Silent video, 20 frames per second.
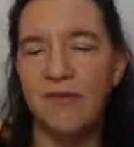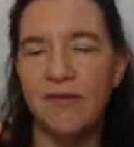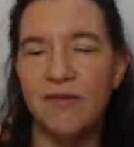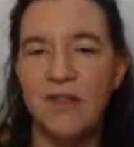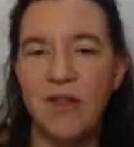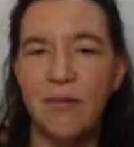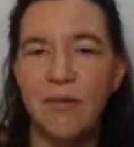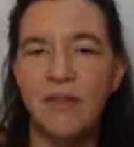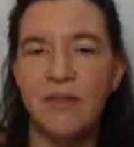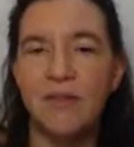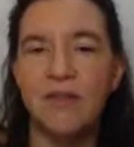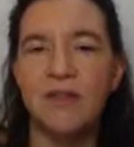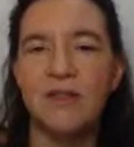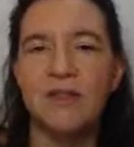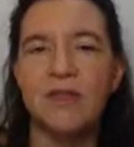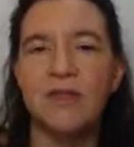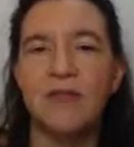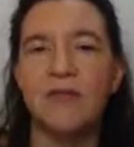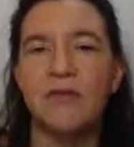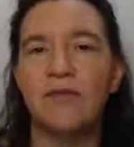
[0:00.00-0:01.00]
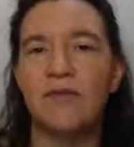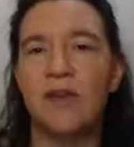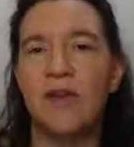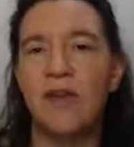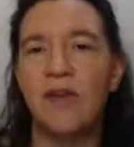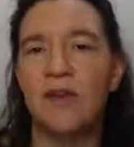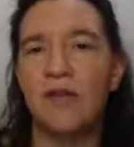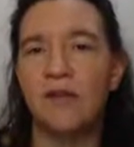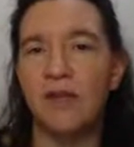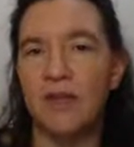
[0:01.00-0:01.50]
number field sieve
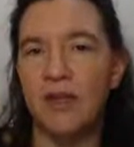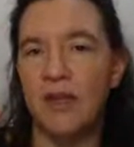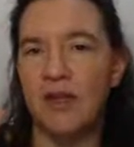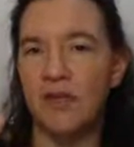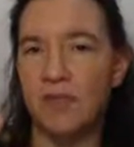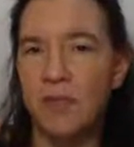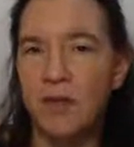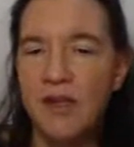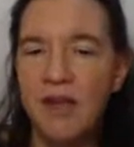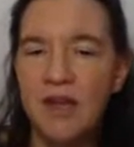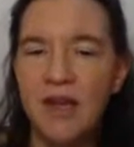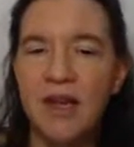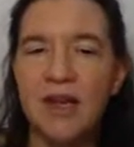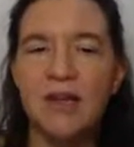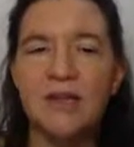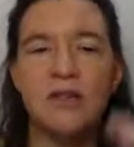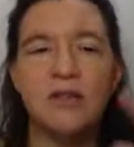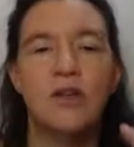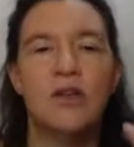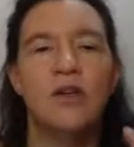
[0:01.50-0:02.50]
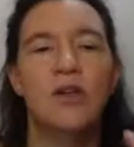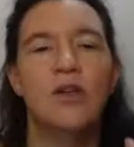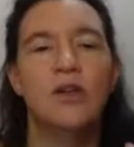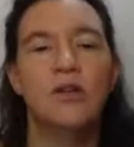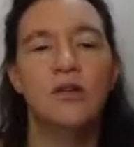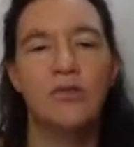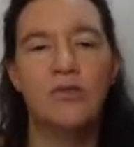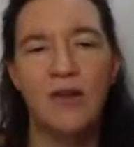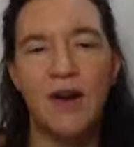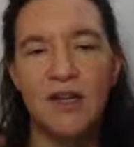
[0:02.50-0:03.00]
for the FP case
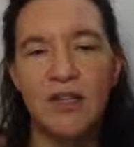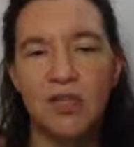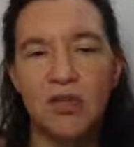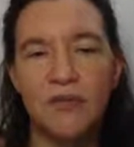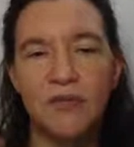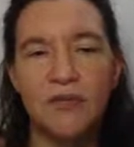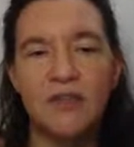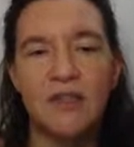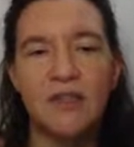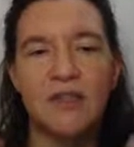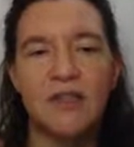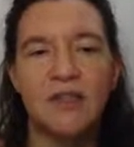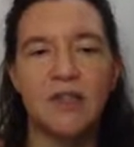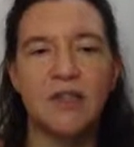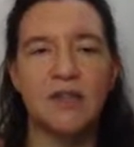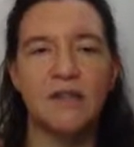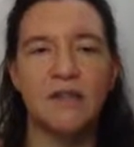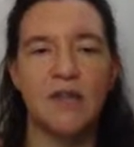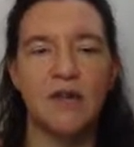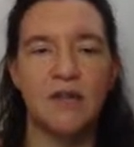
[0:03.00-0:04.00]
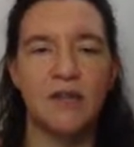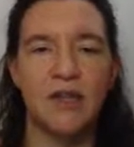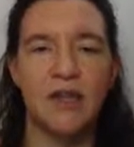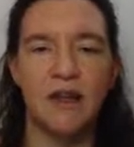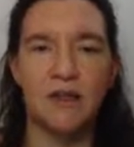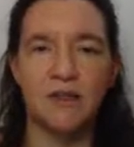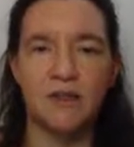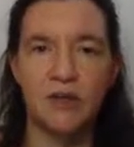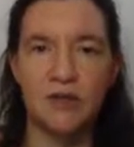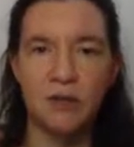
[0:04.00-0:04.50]
to function field sieve on the
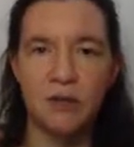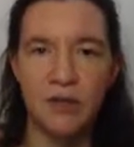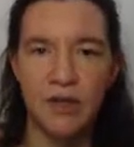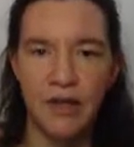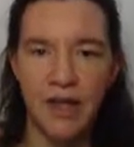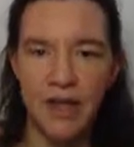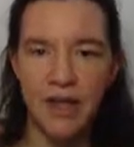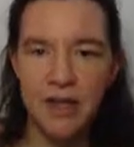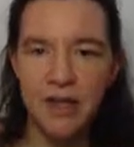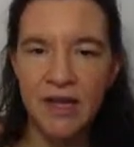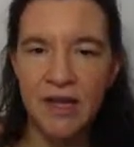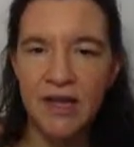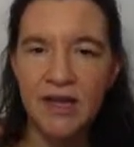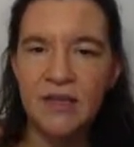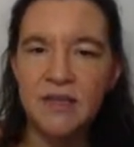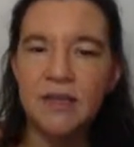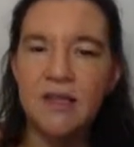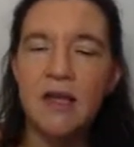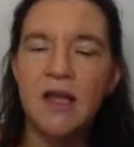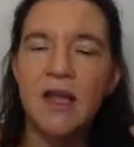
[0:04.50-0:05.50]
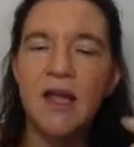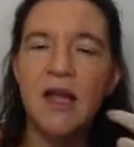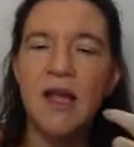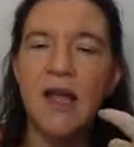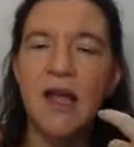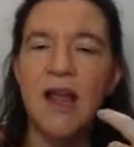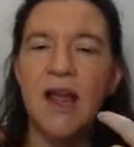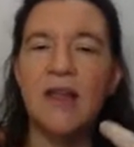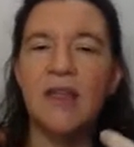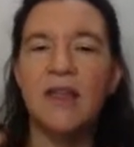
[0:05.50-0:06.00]
F2 to the N case,
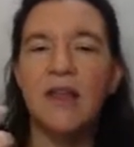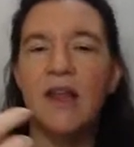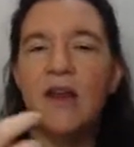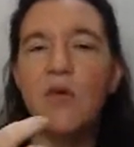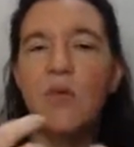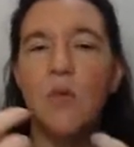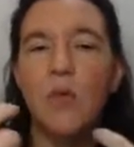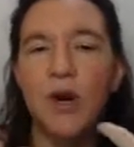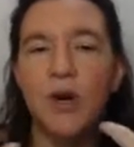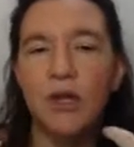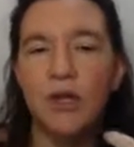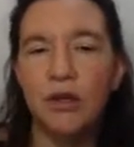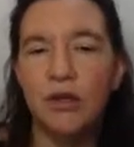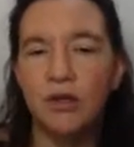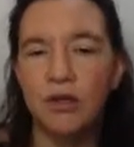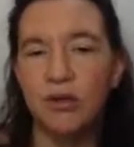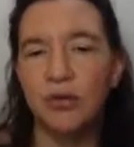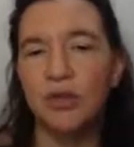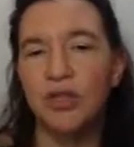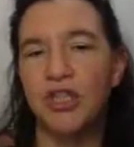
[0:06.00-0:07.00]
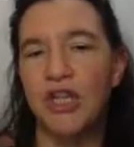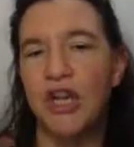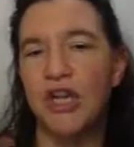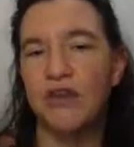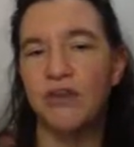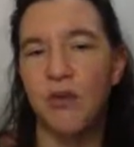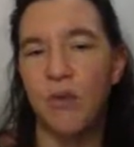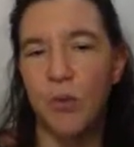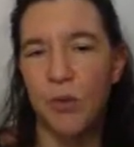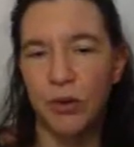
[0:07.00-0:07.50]
and then where you should
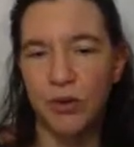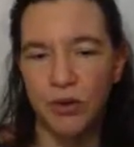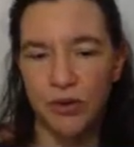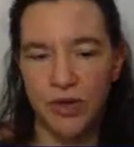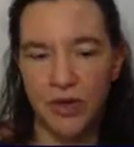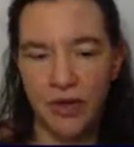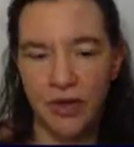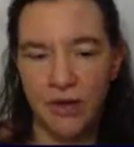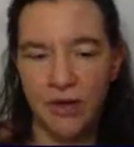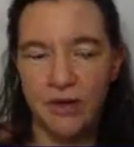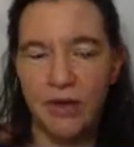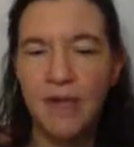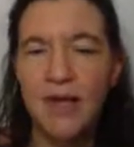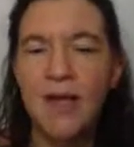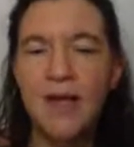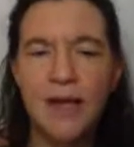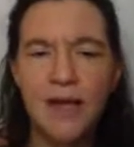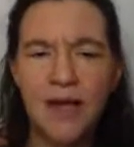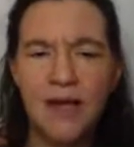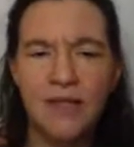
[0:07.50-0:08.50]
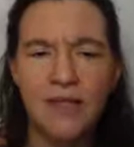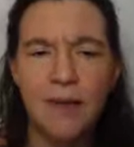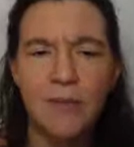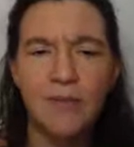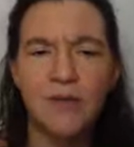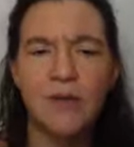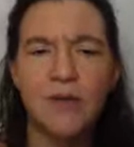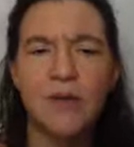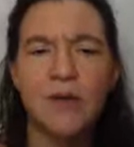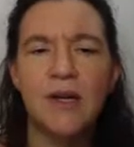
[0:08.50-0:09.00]
change from one to the other.
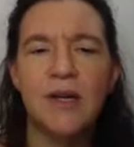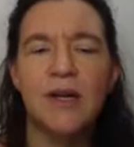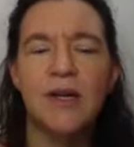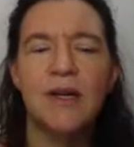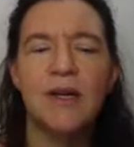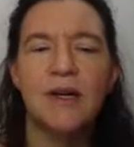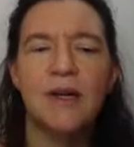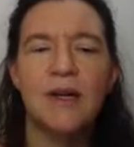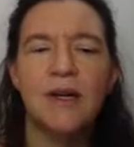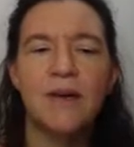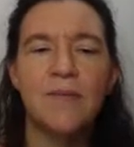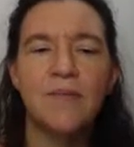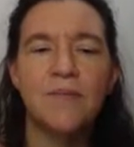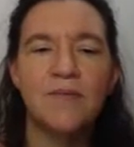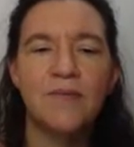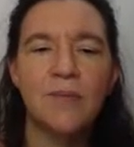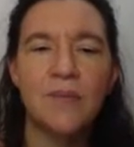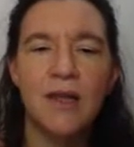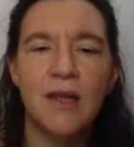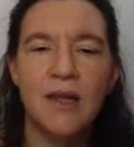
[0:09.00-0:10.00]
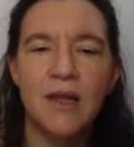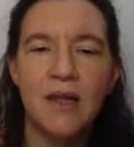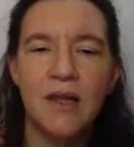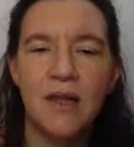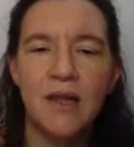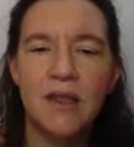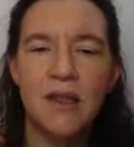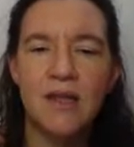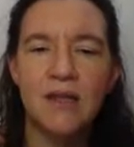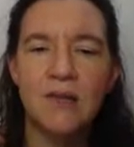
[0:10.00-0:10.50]
Except for
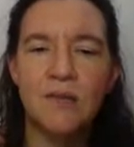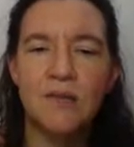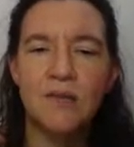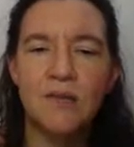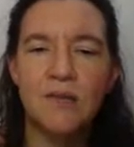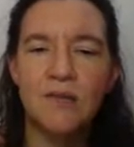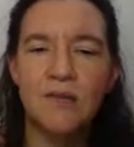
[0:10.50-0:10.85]
in the